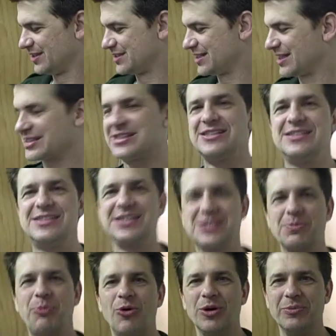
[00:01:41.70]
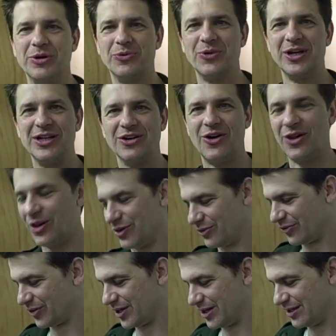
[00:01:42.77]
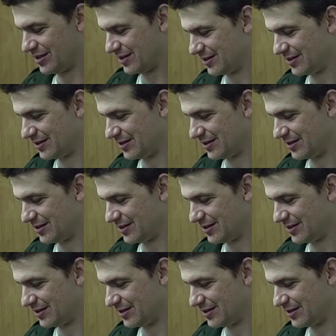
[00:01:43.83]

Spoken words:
This has disappointment written all over it.